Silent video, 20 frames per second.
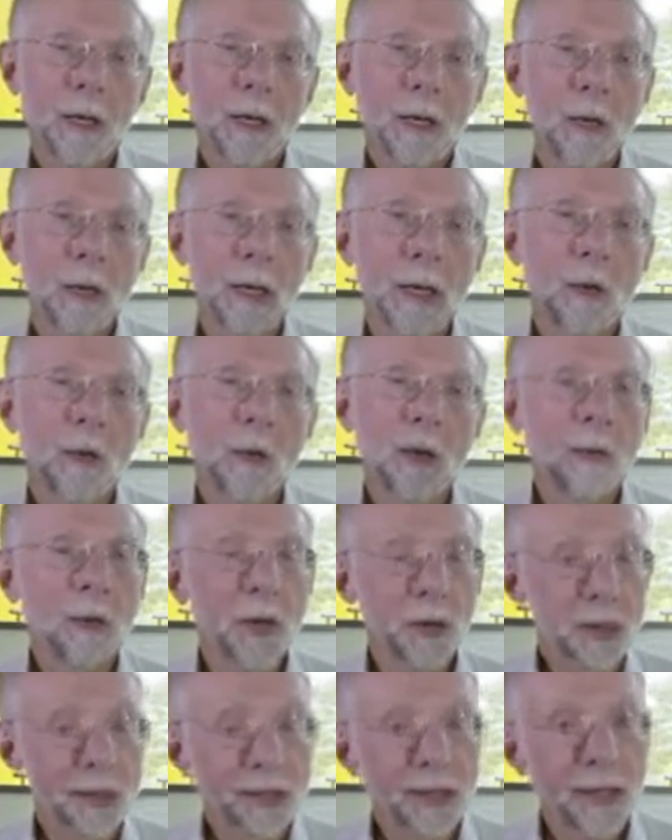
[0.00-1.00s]
Now, a
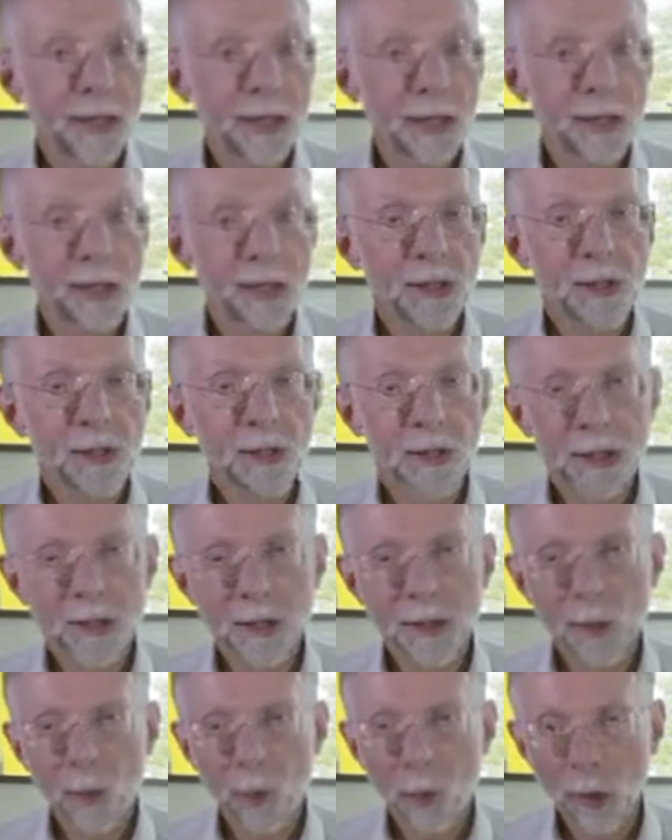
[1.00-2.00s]
monocyte is
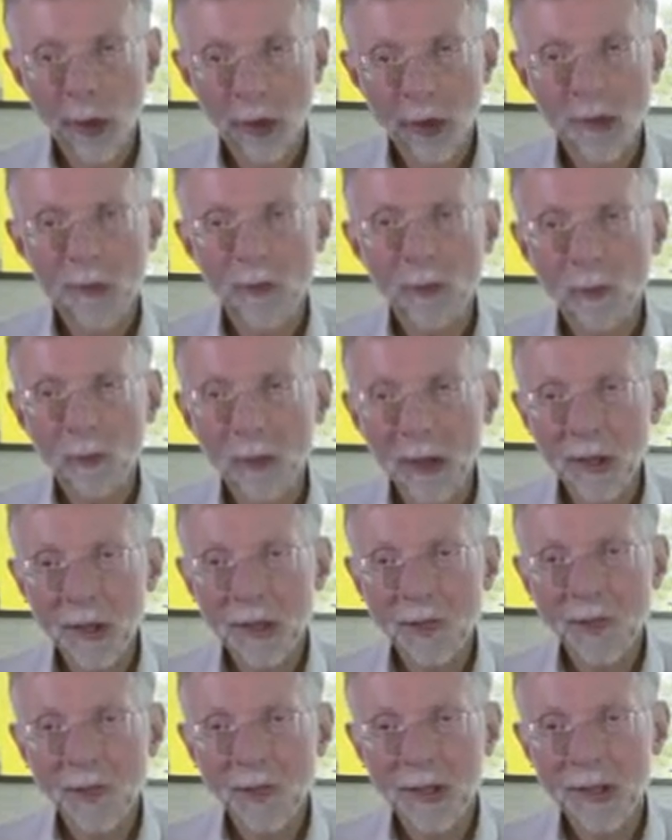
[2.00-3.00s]
a quiescent,
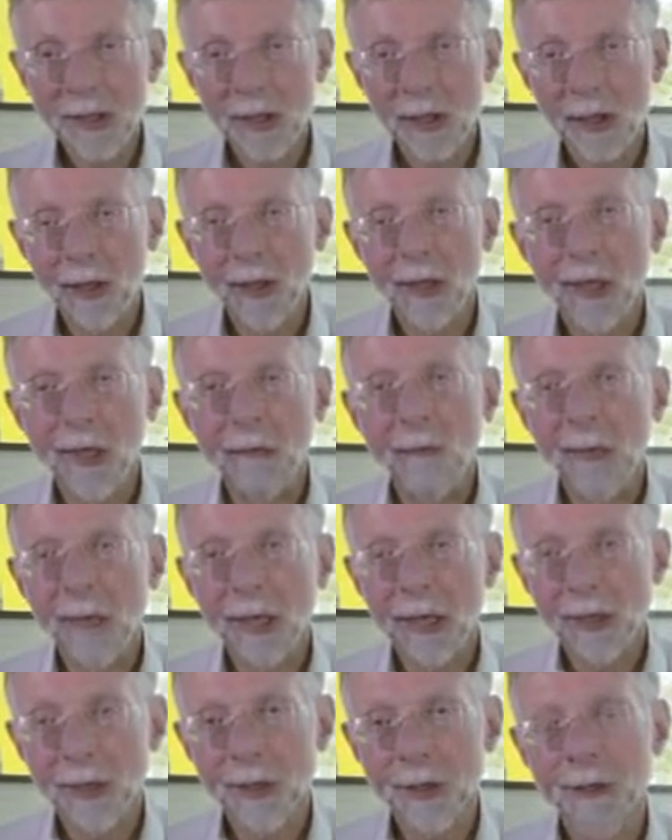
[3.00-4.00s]
peaceful cell in
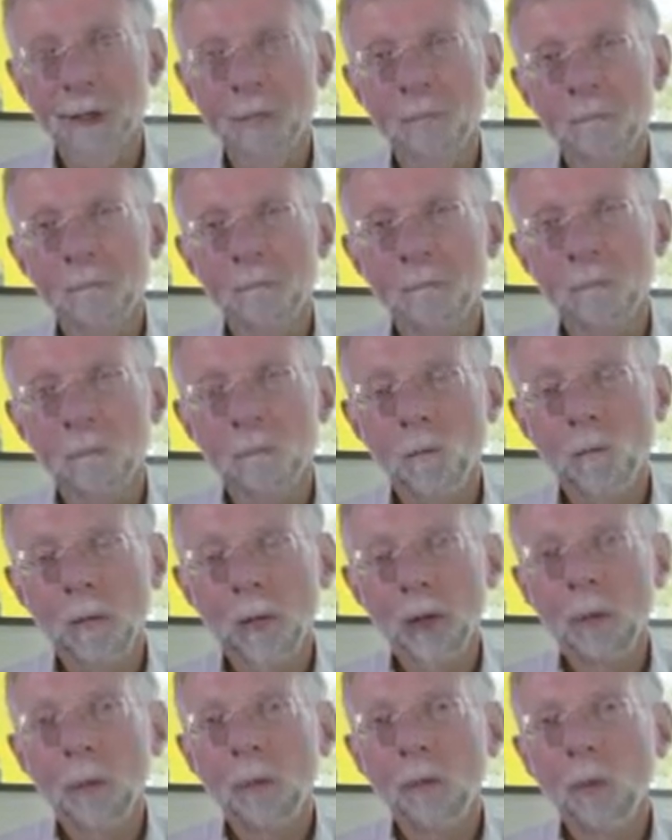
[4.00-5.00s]
blood,
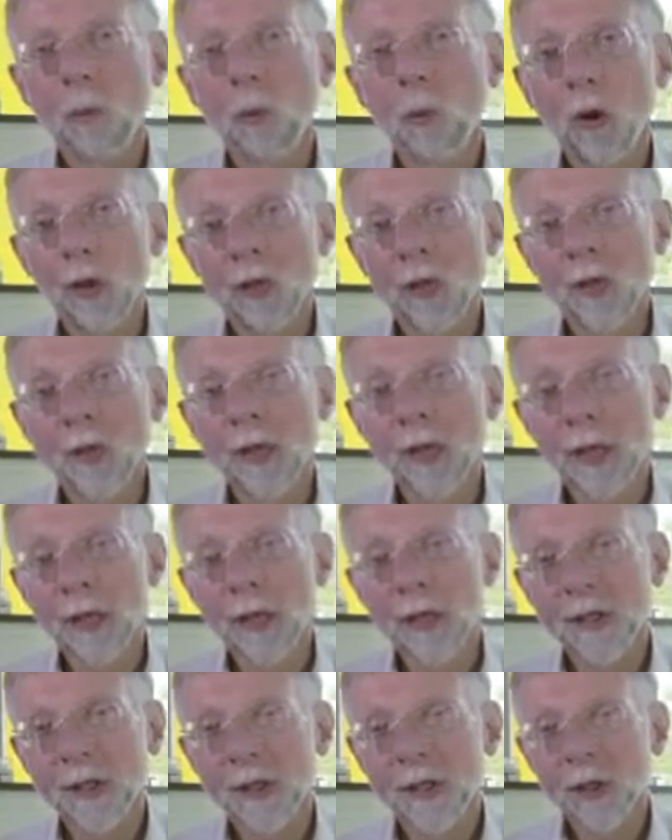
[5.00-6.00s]
but once it
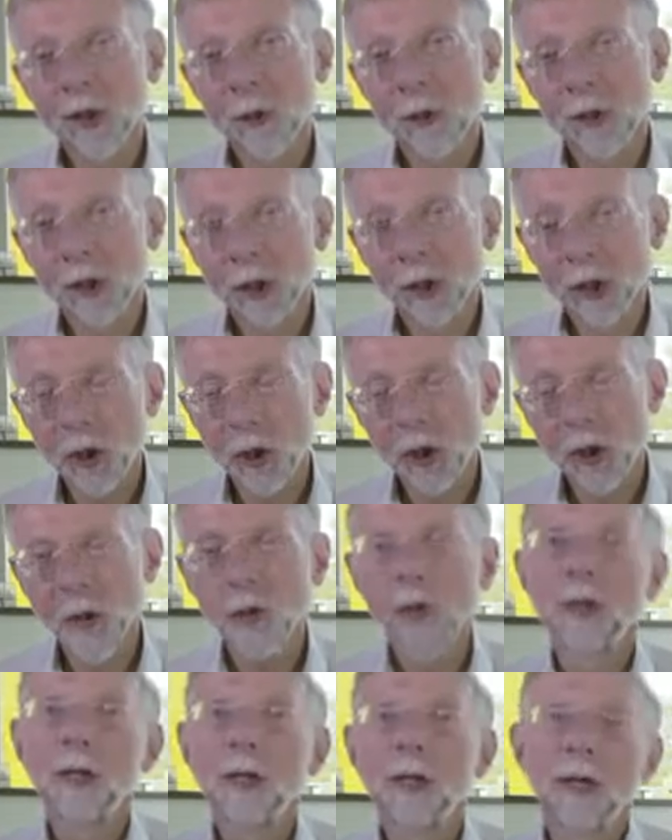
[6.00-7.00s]
gets into a
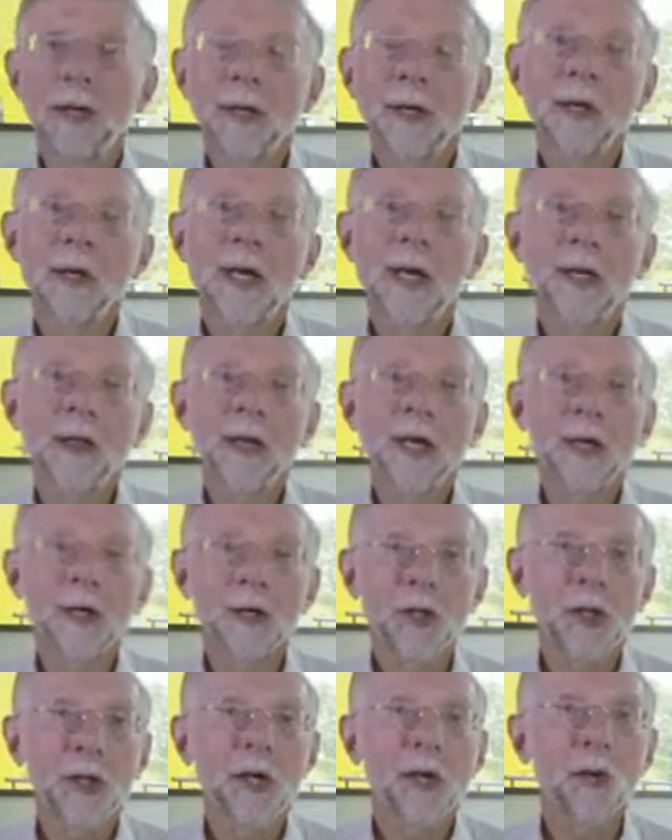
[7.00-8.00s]
tissue, like the
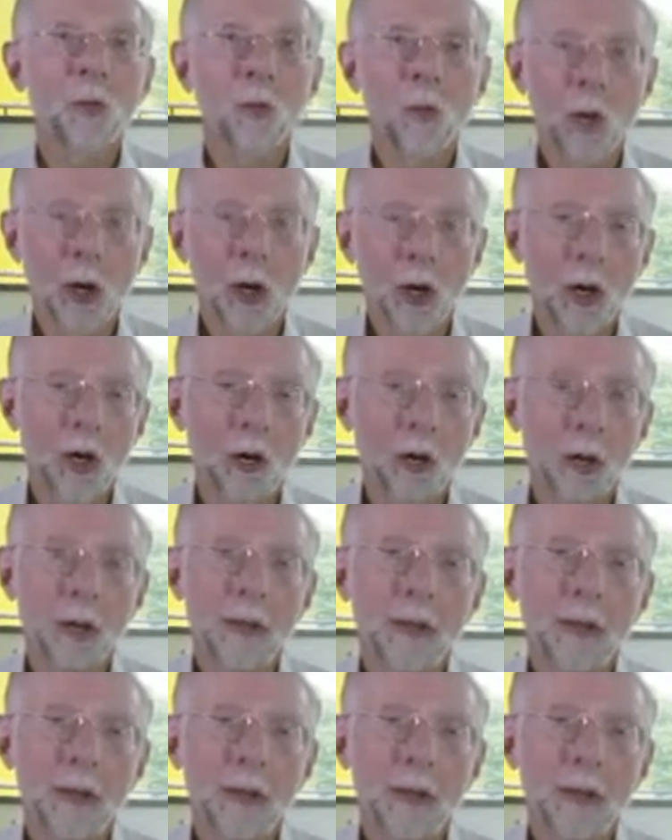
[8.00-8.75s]
arterial wall,